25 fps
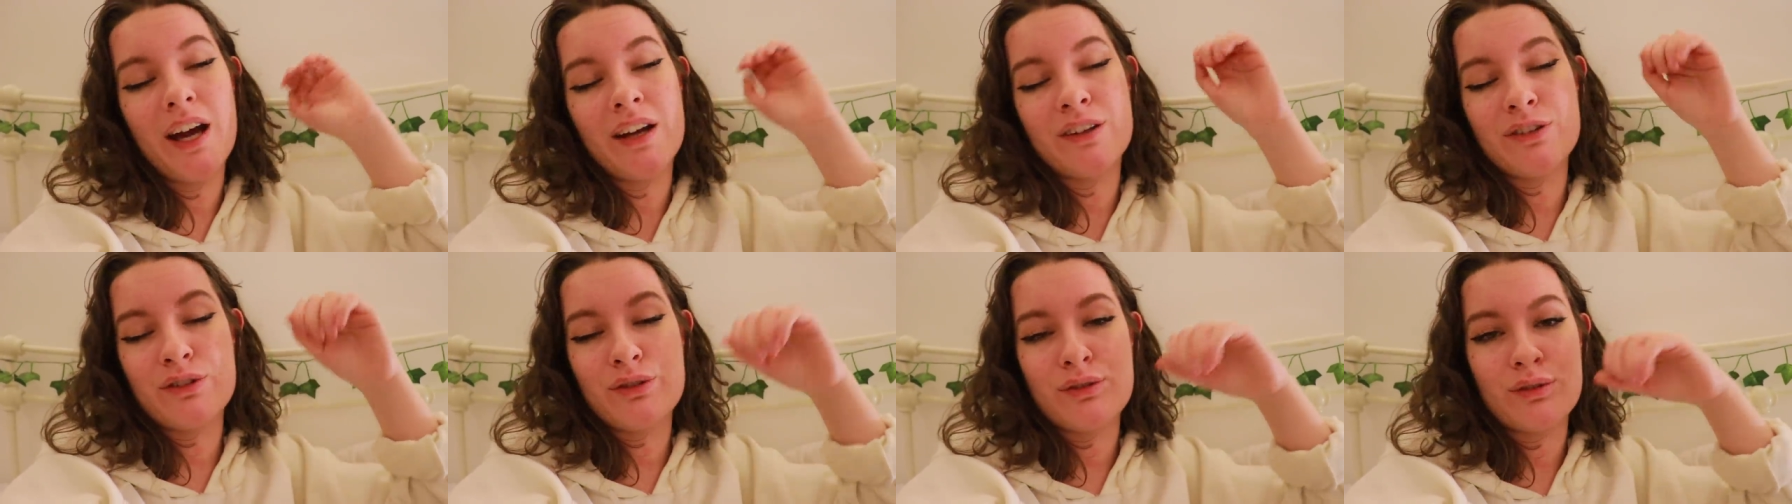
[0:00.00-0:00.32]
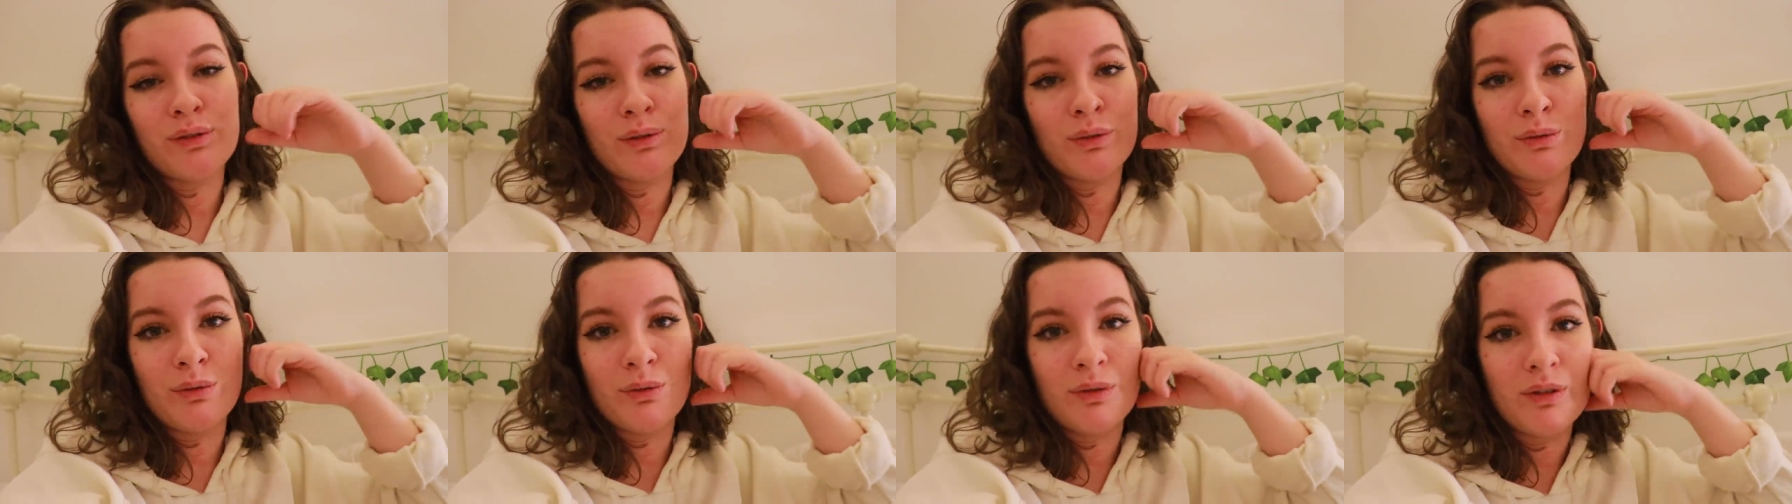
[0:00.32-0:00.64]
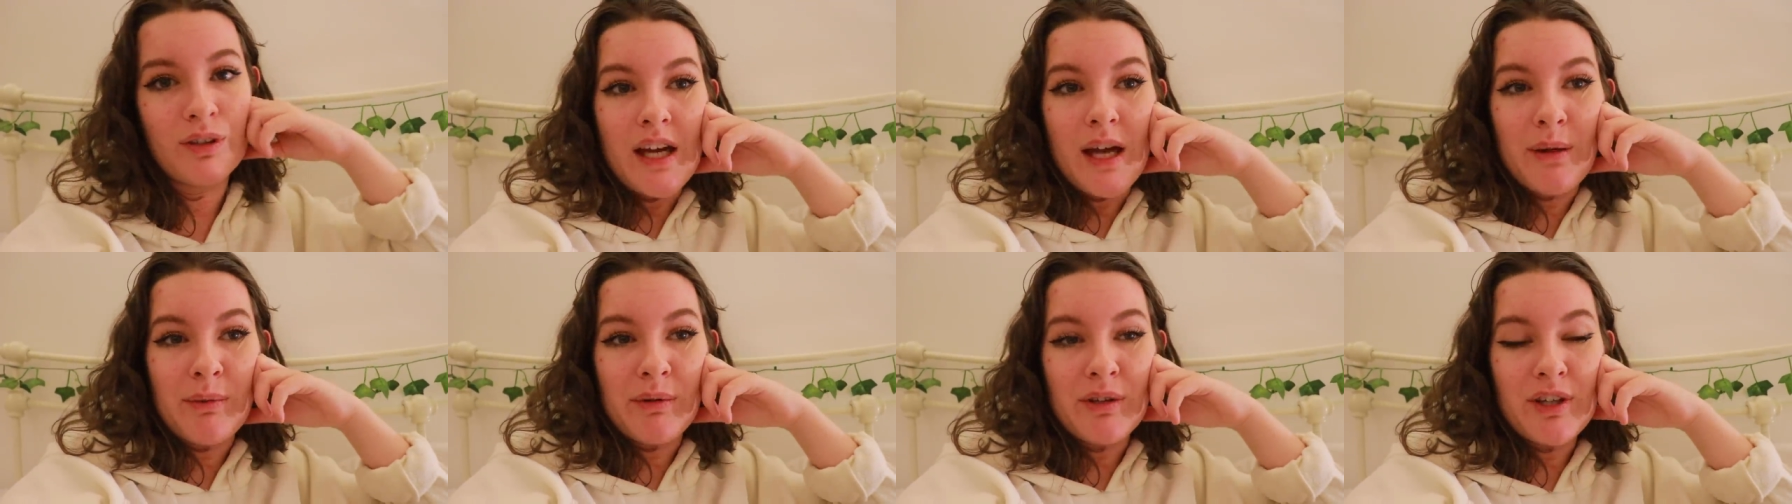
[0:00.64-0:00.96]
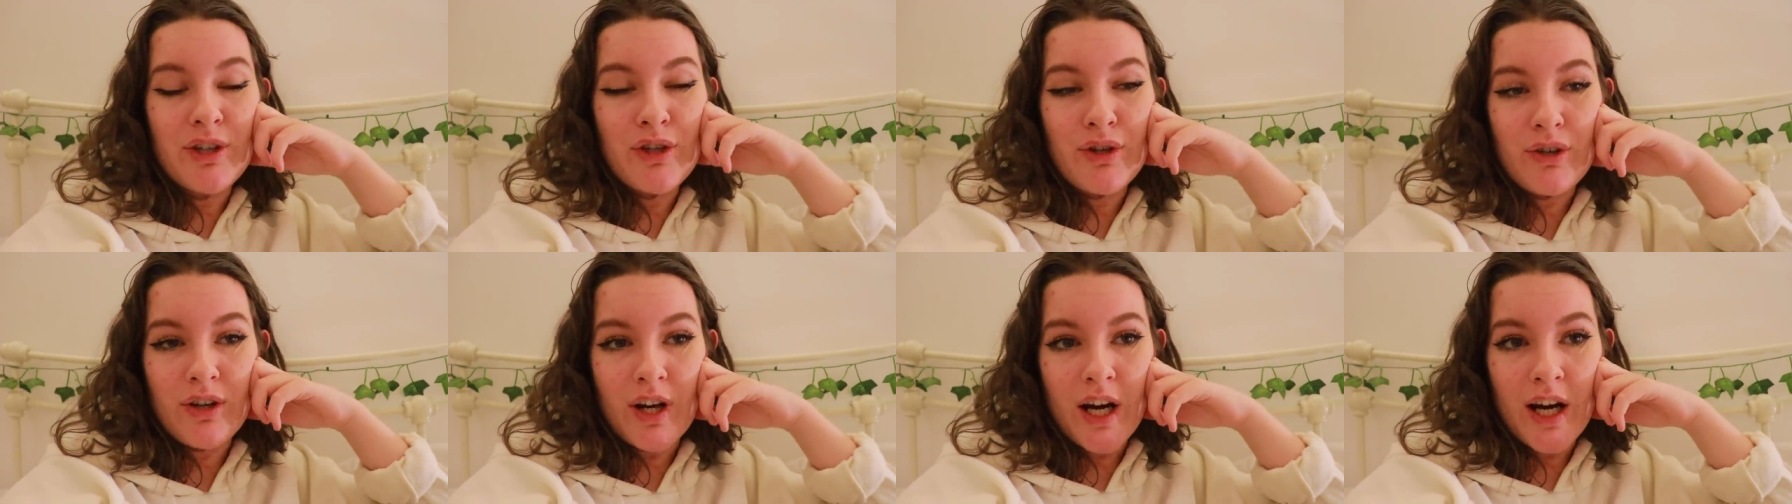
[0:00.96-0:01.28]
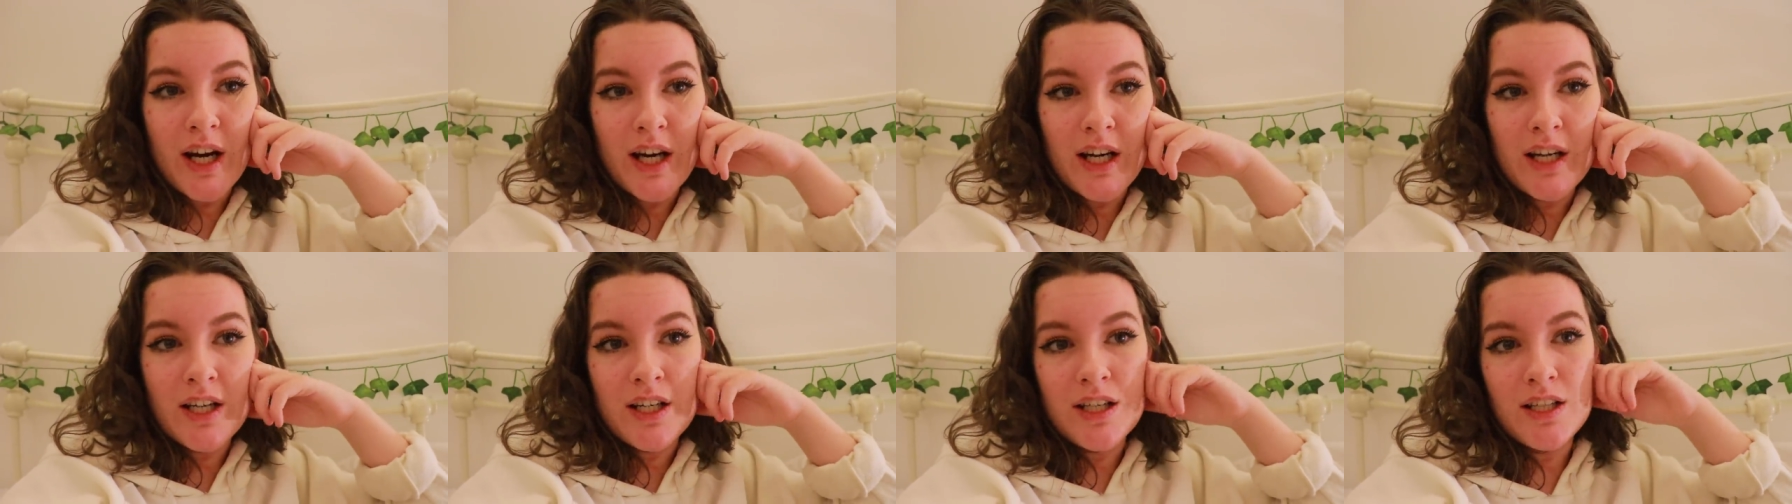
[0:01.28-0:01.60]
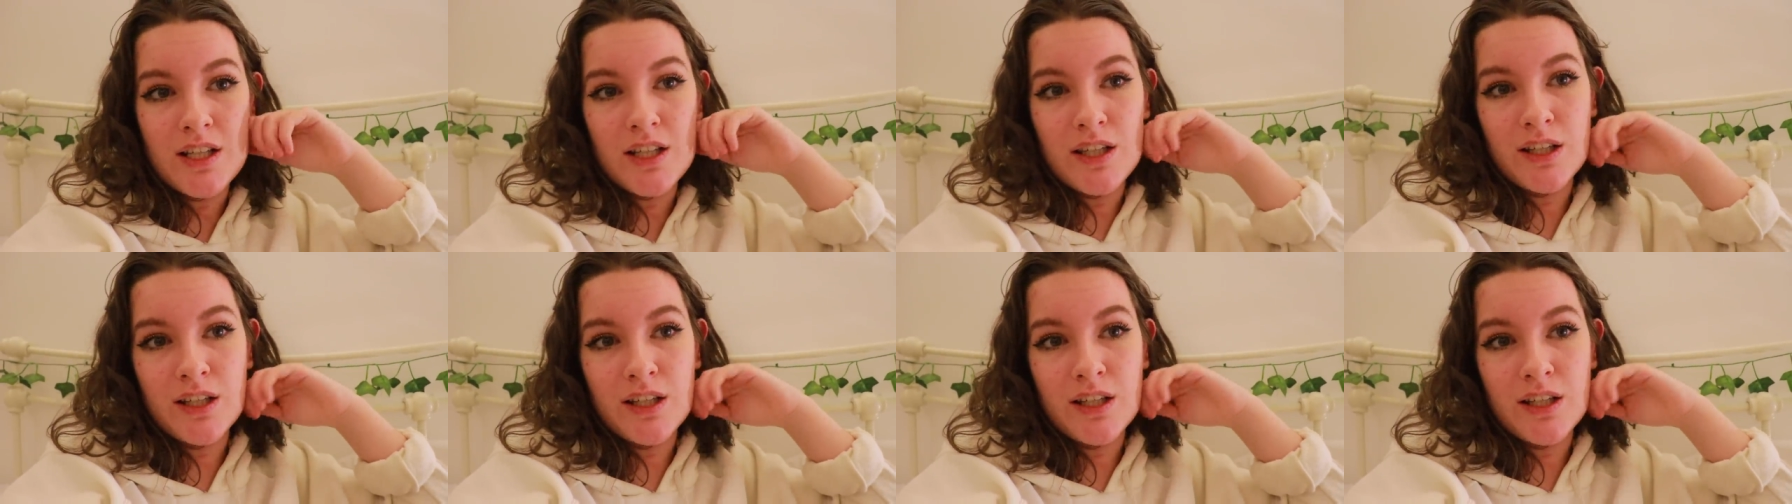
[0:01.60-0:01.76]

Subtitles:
and so I'm gonna try